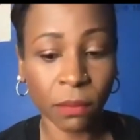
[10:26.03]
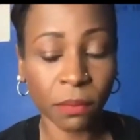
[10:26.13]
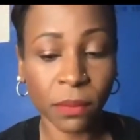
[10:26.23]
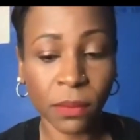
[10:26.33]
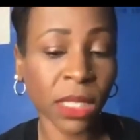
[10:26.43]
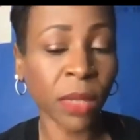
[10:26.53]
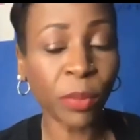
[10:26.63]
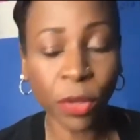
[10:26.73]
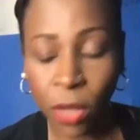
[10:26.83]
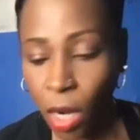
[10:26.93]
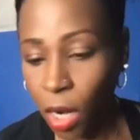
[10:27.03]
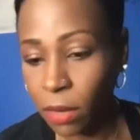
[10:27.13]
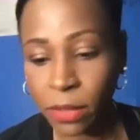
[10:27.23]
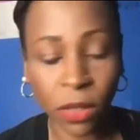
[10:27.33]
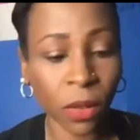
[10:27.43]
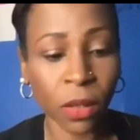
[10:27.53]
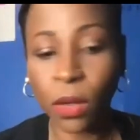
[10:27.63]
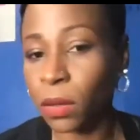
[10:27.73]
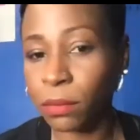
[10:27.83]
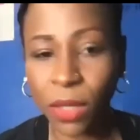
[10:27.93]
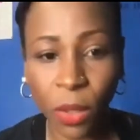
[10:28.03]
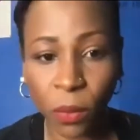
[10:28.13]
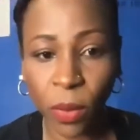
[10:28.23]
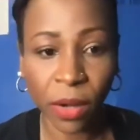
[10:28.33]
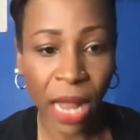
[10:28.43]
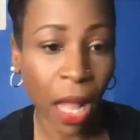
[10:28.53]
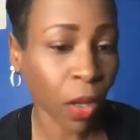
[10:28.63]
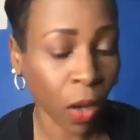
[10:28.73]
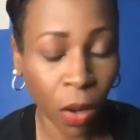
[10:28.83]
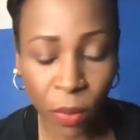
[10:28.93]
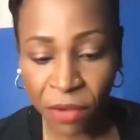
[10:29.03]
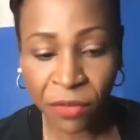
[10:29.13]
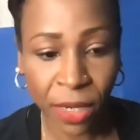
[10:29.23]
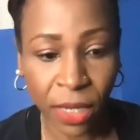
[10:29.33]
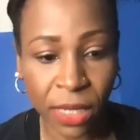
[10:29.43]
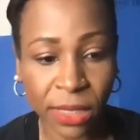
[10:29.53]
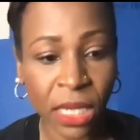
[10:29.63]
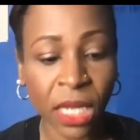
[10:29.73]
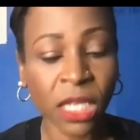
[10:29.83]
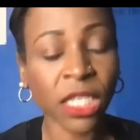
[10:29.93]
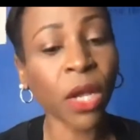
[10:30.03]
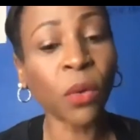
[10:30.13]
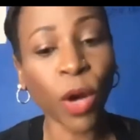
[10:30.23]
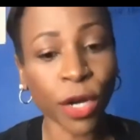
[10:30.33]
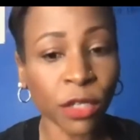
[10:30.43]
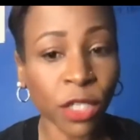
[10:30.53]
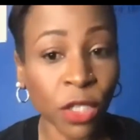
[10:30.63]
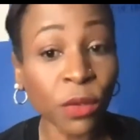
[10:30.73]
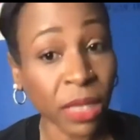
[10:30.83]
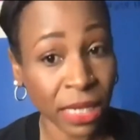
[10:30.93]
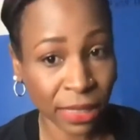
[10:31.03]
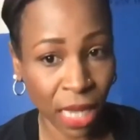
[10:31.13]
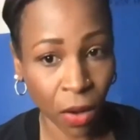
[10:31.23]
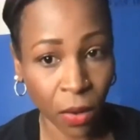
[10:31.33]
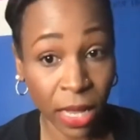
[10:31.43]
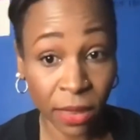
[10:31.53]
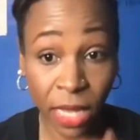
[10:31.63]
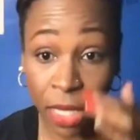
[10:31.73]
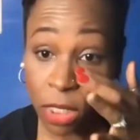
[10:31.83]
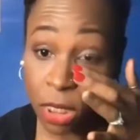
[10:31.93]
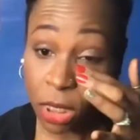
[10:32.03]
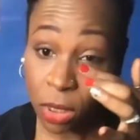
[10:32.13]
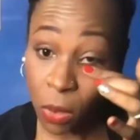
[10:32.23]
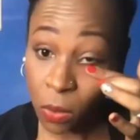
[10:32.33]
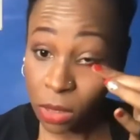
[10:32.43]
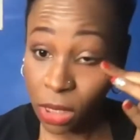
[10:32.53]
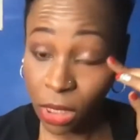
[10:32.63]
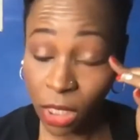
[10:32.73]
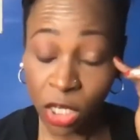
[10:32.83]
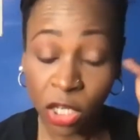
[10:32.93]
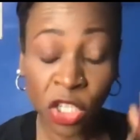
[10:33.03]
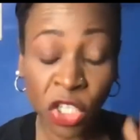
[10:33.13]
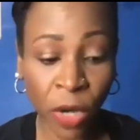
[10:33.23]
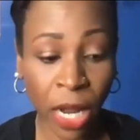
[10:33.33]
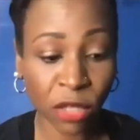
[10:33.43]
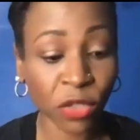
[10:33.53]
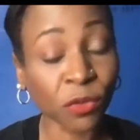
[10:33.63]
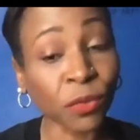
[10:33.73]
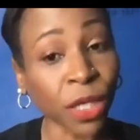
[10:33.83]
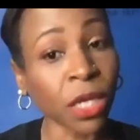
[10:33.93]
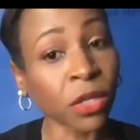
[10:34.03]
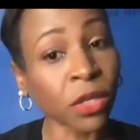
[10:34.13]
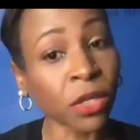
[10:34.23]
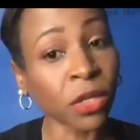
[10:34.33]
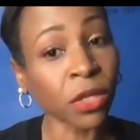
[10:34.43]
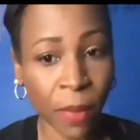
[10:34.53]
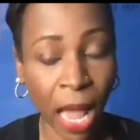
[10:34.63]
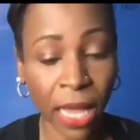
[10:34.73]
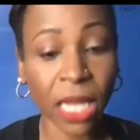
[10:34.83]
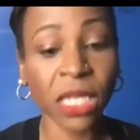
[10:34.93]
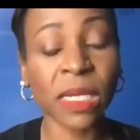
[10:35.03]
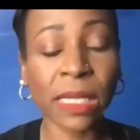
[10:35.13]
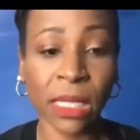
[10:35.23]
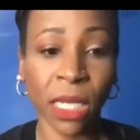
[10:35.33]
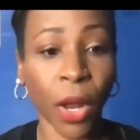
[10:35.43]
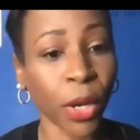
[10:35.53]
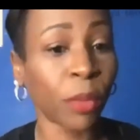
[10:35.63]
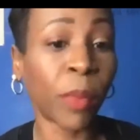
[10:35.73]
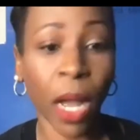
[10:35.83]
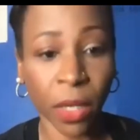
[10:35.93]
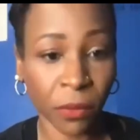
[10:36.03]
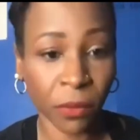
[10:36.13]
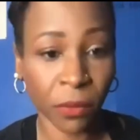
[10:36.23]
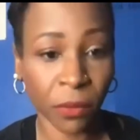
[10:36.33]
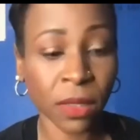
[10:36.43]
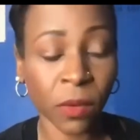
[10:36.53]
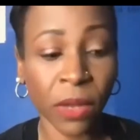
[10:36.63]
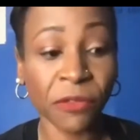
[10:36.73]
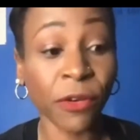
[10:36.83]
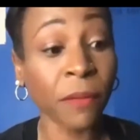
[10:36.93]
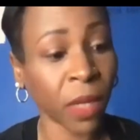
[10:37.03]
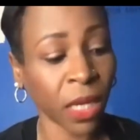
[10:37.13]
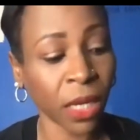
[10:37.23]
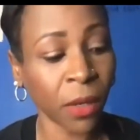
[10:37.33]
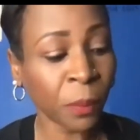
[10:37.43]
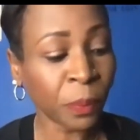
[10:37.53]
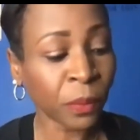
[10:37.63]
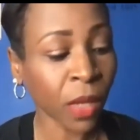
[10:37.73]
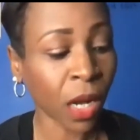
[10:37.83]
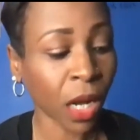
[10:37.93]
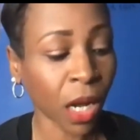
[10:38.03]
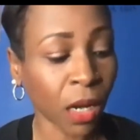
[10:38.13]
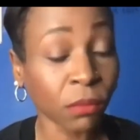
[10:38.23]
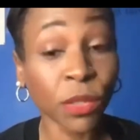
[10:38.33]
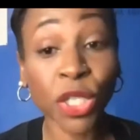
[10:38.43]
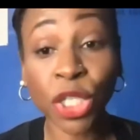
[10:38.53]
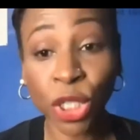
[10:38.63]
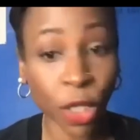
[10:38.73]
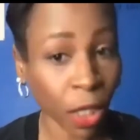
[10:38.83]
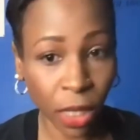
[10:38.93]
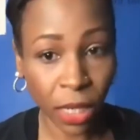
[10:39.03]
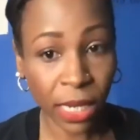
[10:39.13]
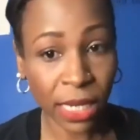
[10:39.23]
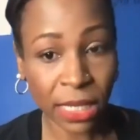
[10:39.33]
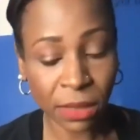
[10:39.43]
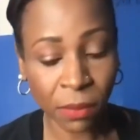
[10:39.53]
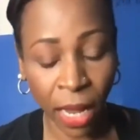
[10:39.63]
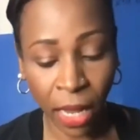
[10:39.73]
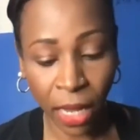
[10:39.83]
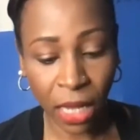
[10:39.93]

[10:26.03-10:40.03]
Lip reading: simple carbs or whatever, alcohol, whatever it is. Take one or two things out and then slowly try to reintroduce it back and just see how your body reacts to it. For me, sugar is my